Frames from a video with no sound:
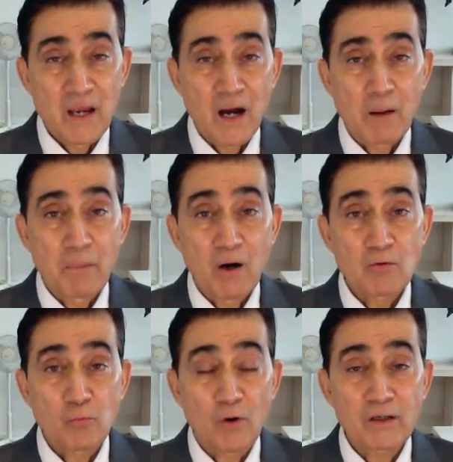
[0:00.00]

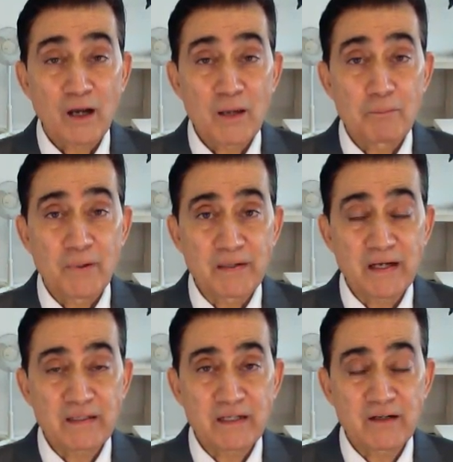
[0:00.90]
about what I
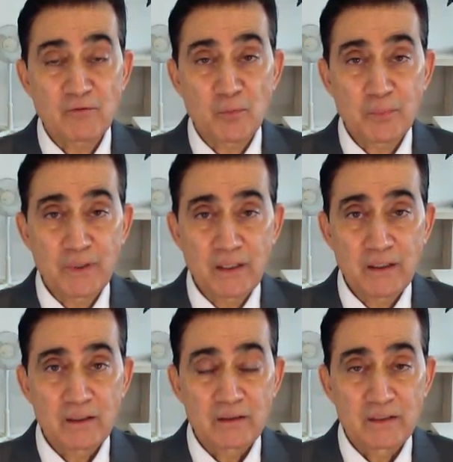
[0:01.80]
predicted would
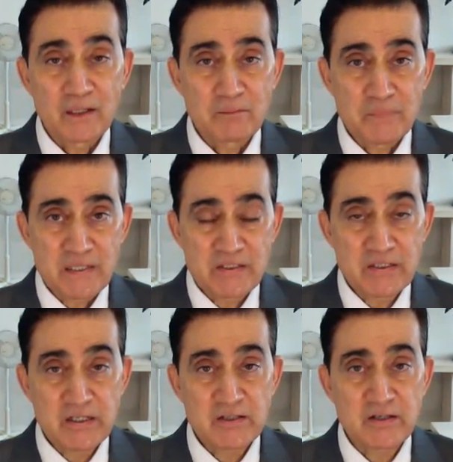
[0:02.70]
be the
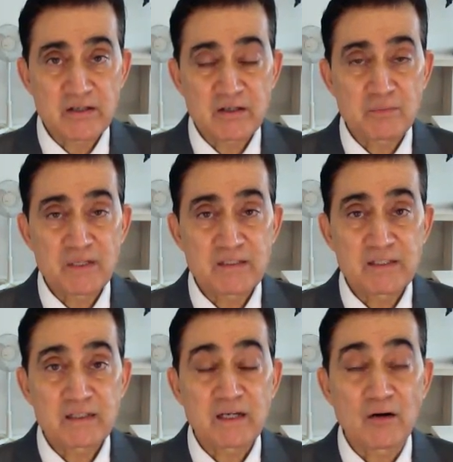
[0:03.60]
immediate,
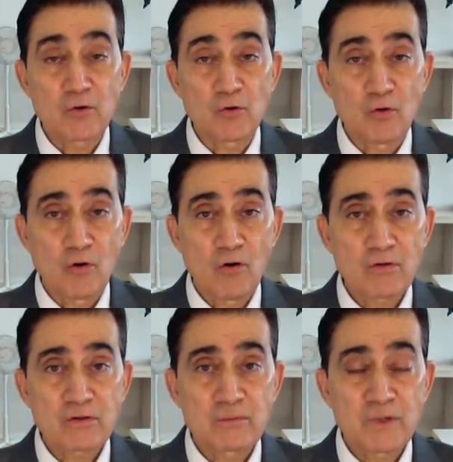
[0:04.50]
intermediate, and
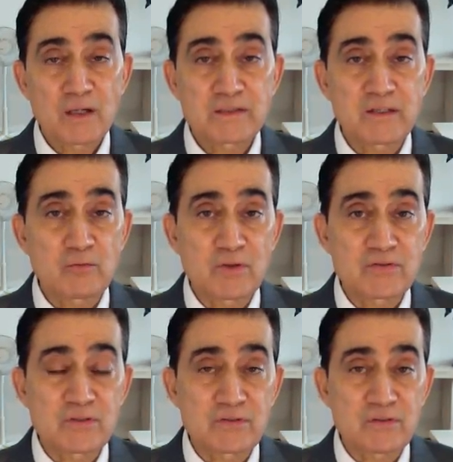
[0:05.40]
long-term
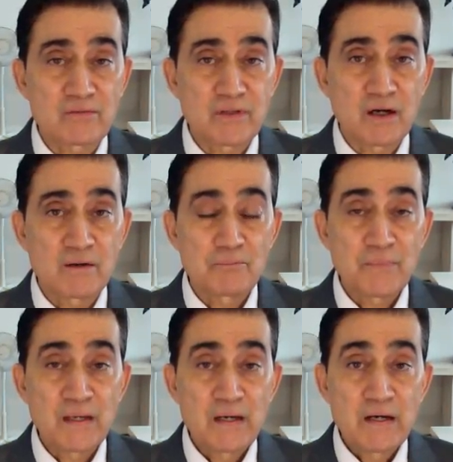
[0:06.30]
consequences of the
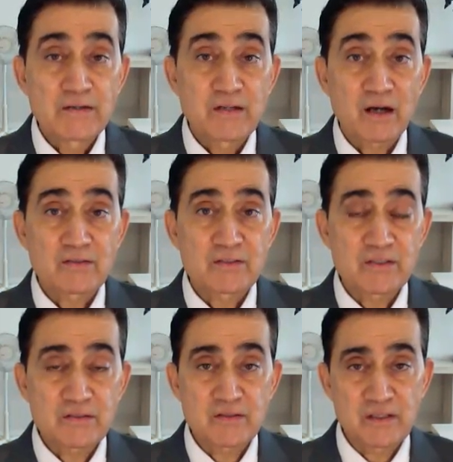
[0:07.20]

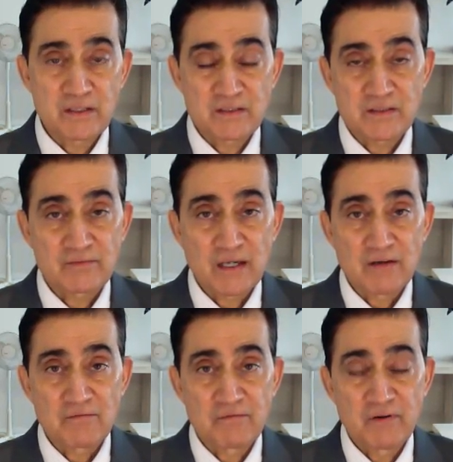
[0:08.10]
toxicities of the
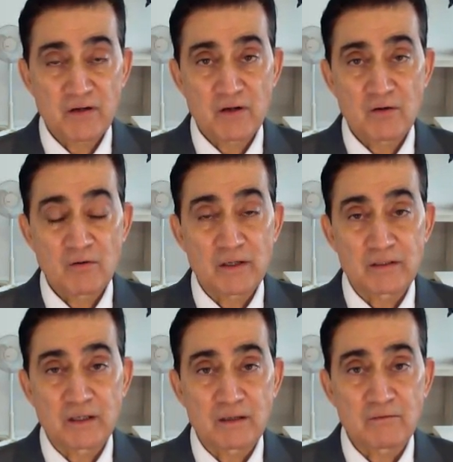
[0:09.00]
inferno at
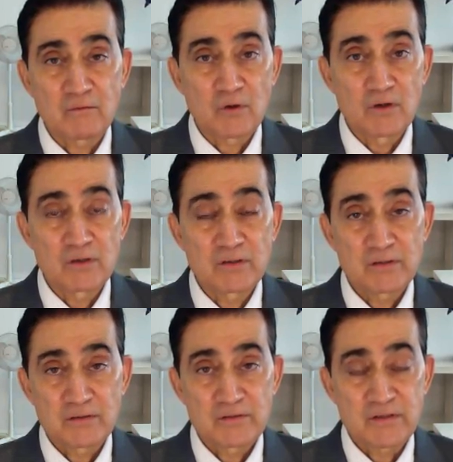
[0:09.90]
the World
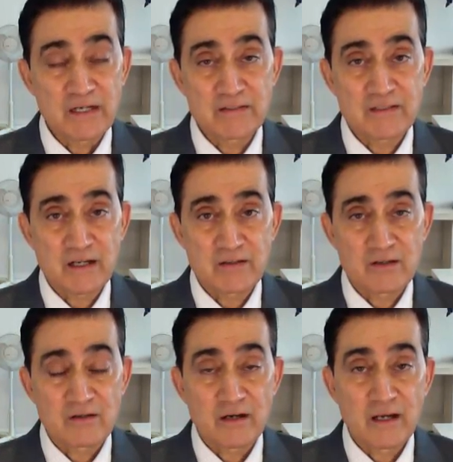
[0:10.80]
Trade
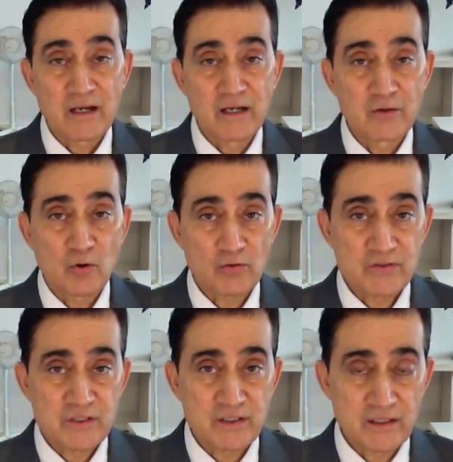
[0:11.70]
Center in New York
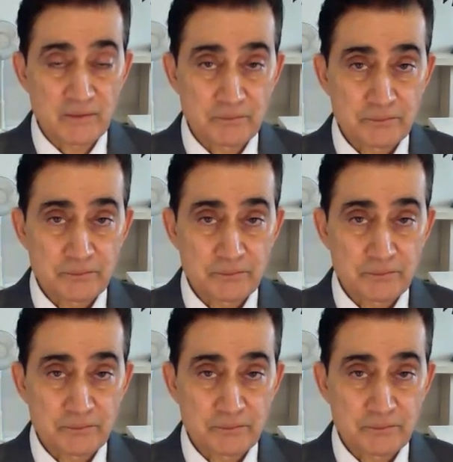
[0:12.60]
City